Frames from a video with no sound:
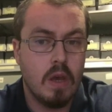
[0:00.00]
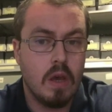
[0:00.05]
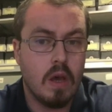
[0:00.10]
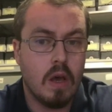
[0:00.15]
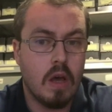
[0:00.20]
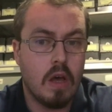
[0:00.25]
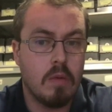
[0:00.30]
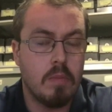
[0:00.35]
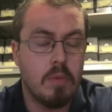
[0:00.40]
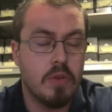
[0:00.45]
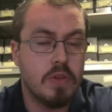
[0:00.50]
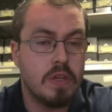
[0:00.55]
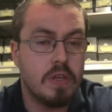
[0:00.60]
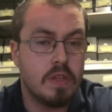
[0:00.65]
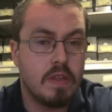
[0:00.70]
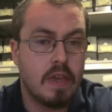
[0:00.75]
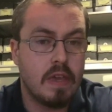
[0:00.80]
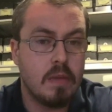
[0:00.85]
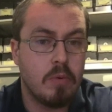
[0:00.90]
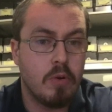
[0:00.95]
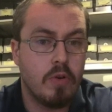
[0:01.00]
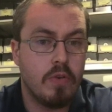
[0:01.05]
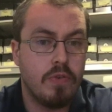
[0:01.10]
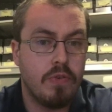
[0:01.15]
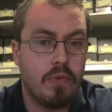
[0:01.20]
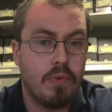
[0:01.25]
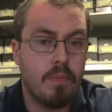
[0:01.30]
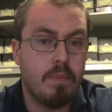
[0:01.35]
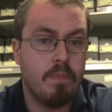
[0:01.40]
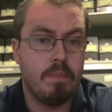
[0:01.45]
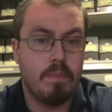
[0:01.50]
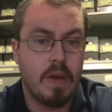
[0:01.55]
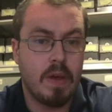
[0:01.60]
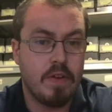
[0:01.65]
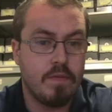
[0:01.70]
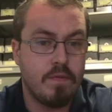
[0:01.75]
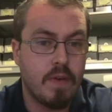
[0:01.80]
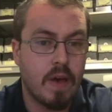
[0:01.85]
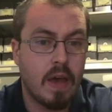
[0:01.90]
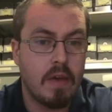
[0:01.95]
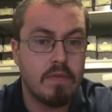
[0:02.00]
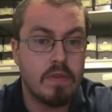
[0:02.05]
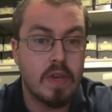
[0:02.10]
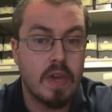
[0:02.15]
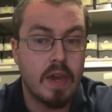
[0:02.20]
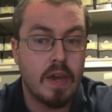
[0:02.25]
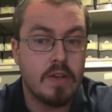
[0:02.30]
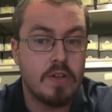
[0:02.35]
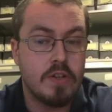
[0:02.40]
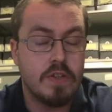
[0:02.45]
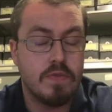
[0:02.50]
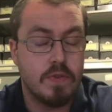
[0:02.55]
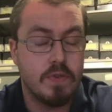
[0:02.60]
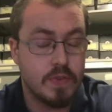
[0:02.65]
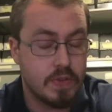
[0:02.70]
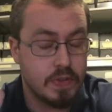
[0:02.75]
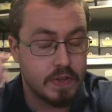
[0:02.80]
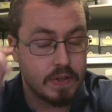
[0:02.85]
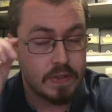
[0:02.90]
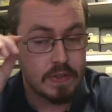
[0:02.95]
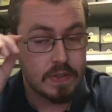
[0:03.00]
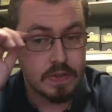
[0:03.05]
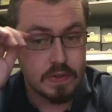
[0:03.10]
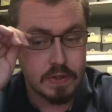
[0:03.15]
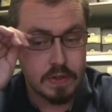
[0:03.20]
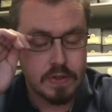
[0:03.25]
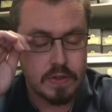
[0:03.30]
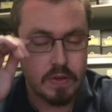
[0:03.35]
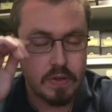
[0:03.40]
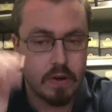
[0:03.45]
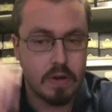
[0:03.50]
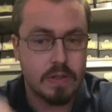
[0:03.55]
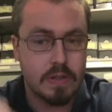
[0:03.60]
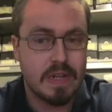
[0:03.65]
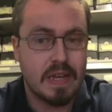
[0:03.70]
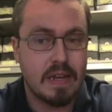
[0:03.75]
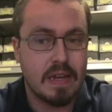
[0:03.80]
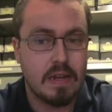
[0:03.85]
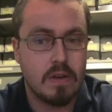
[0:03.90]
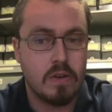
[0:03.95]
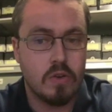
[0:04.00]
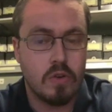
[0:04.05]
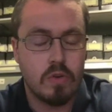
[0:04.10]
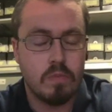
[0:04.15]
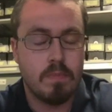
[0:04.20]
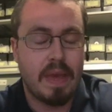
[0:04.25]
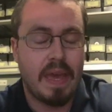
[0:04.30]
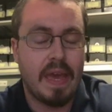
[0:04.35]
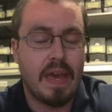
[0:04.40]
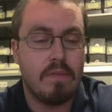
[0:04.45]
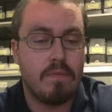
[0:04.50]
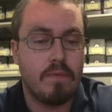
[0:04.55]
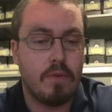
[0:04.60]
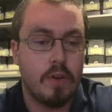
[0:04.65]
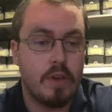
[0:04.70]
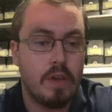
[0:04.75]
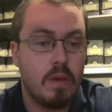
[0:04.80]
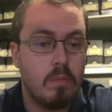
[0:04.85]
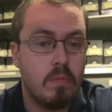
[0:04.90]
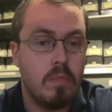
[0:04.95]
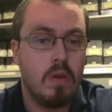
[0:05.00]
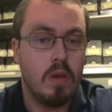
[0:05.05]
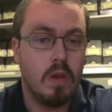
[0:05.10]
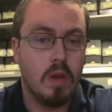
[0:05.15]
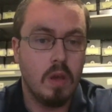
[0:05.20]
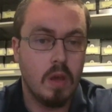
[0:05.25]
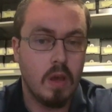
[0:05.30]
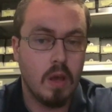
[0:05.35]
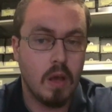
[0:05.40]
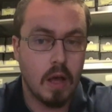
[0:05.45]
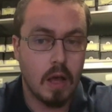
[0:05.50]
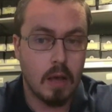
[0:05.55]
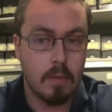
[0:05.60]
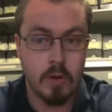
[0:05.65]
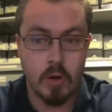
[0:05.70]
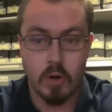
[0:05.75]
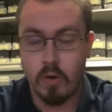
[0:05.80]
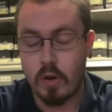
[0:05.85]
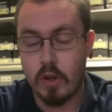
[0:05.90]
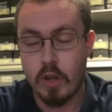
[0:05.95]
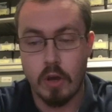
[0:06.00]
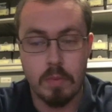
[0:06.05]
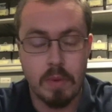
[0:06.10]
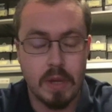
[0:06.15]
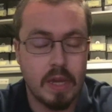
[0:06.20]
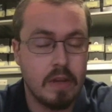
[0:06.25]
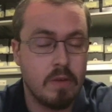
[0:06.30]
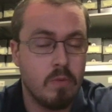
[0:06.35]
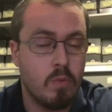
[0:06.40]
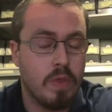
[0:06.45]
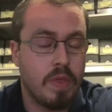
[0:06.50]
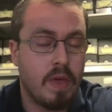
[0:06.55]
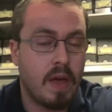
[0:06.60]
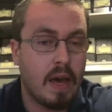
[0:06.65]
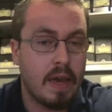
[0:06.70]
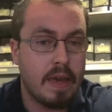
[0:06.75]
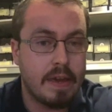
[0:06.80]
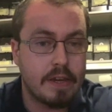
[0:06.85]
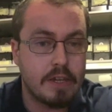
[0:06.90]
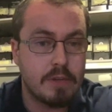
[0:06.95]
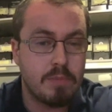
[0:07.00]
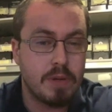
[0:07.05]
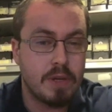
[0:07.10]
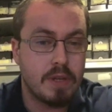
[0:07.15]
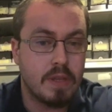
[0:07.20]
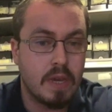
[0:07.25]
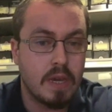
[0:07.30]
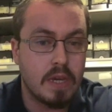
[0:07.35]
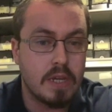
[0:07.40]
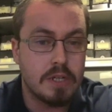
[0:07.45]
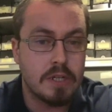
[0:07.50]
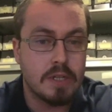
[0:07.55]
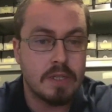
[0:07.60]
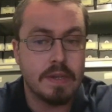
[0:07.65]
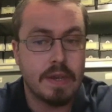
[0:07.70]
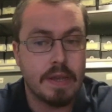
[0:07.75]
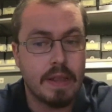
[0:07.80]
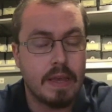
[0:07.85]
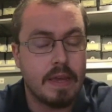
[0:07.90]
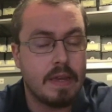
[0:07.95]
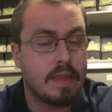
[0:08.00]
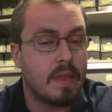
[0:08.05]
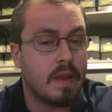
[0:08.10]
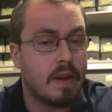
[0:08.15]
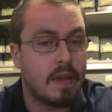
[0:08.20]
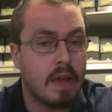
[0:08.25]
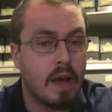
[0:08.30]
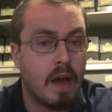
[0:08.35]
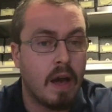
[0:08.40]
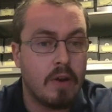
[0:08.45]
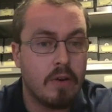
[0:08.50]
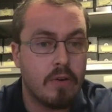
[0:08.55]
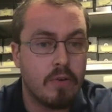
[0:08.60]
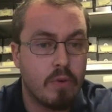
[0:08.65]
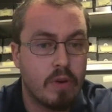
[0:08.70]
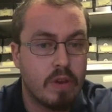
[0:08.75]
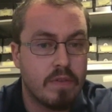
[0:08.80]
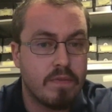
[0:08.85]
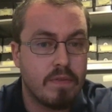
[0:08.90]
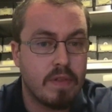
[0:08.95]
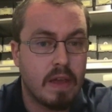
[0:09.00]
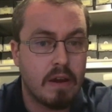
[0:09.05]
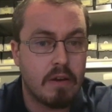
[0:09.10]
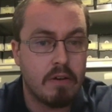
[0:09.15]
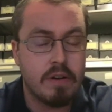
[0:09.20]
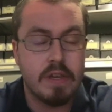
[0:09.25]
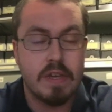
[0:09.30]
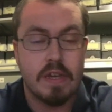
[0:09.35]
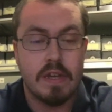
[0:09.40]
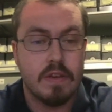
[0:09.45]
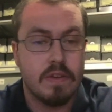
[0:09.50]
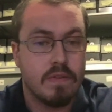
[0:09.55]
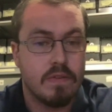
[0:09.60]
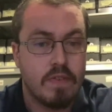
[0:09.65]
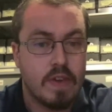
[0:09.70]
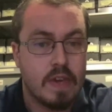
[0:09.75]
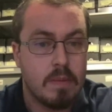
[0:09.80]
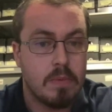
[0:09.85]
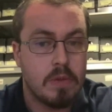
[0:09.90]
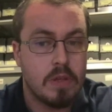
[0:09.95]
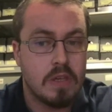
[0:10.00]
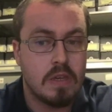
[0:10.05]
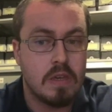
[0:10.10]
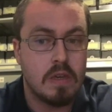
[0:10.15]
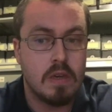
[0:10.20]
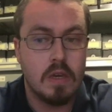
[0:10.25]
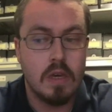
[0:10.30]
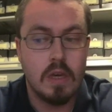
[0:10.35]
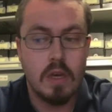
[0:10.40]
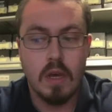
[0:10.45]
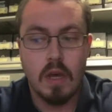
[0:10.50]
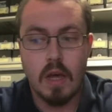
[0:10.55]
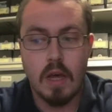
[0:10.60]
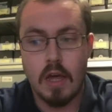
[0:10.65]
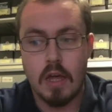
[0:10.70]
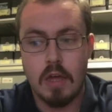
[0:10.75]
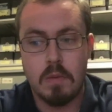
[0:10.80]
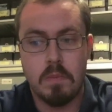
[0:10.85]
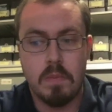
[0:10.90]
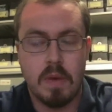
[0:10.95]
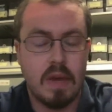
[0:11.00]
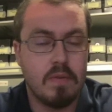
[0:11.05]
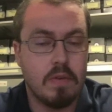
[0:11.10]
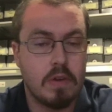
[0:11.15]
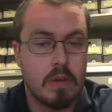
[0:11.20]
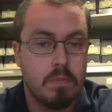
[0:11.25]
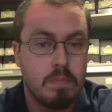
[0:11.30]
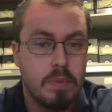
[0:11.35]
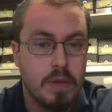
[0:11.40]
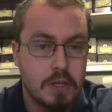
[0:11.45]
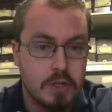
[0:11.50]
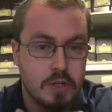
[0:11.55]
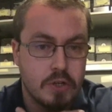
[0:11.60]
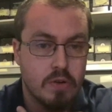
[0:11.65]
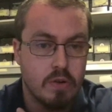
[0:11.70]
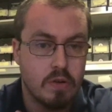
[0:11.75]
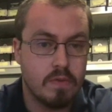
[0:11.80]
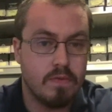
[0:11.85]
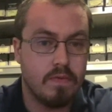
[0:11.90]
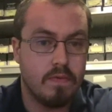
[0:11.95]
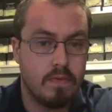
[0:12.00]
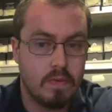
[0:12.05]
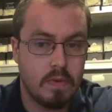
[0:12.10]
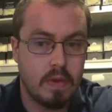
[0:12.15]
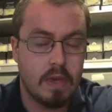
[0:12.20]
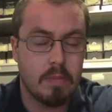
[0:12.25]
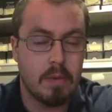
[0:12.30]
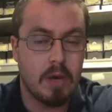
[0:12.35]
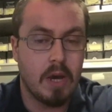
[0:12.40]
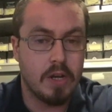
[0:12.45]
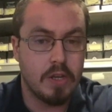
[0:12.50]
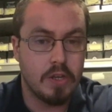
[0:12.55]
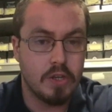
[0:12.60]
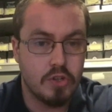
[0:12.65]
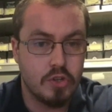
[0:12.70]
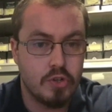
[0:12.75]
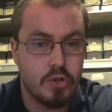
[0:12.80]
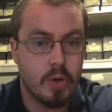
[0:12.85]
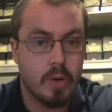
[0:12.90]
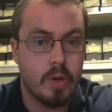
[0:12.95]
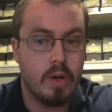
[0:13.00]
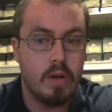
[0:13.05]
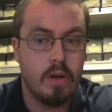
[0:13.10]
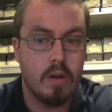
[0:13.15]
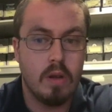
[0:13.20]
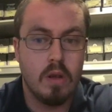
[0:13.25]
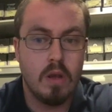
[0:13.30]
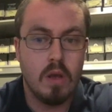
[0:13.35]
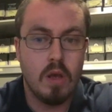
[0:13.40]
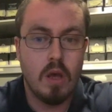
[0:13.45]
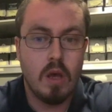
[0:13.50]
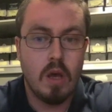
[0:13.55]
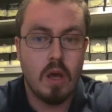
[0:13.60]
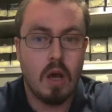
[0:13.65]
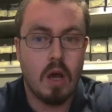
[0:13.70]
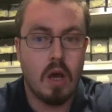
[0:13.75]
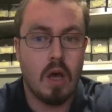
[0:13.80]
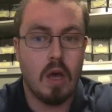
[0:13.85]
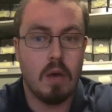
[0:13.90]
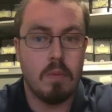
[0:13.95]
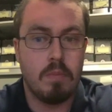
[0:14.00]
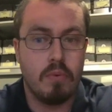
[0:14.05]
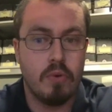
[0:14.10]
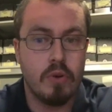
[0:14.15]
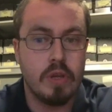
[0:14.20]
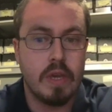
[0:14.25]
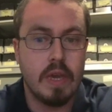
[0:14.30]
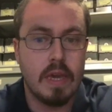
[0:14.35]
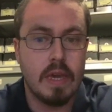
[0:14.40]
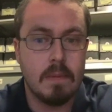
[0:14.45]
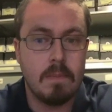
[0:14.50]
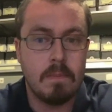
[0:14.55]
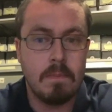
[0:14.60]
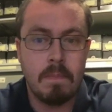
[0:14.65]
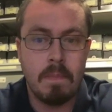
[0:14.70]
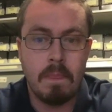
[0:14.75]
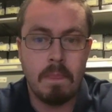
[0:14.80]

Uh, Malik Nabers had five catches for 66 yards, not bad for him um, you know, going in with high expectations. I like that he honored Ray Flaherty and his family, um, having a picture of him on his shirt uh, pregame.